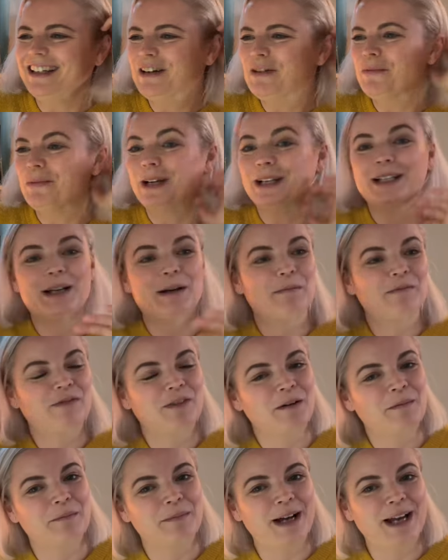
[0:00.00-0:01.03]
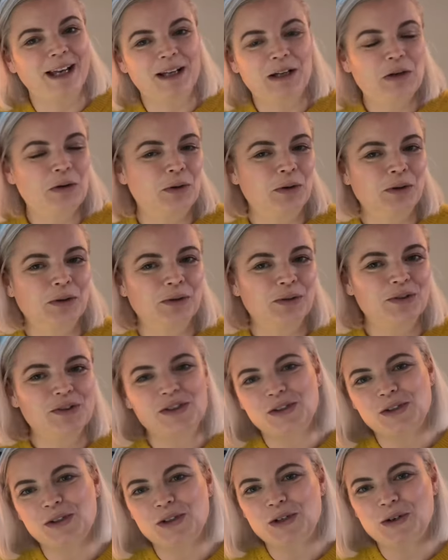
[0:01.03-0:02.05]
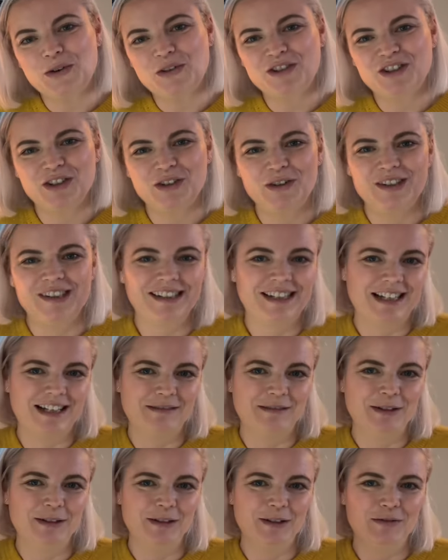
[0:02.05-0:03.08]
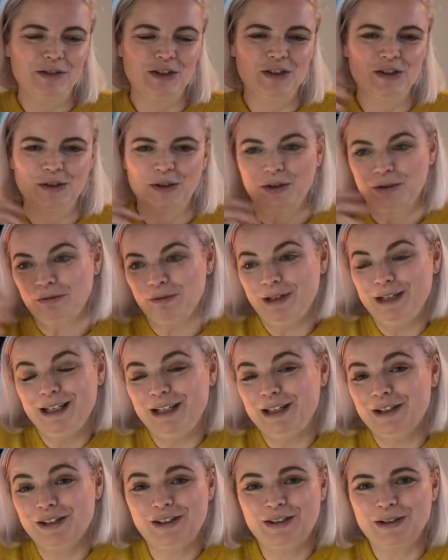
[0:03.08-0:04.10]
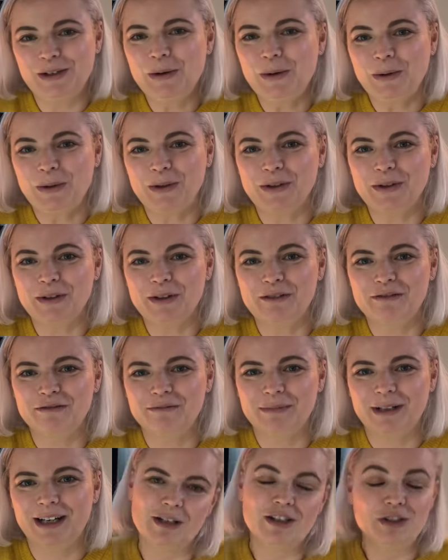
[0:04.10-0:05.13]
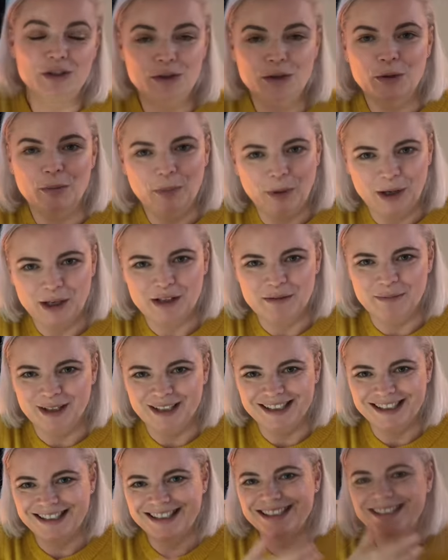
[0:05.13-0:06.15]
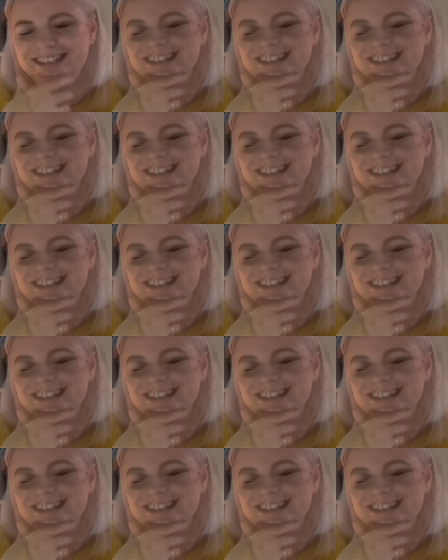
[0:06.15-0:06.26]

Welcome from my corner studio. So it's kind of just a corner of my studio apartment.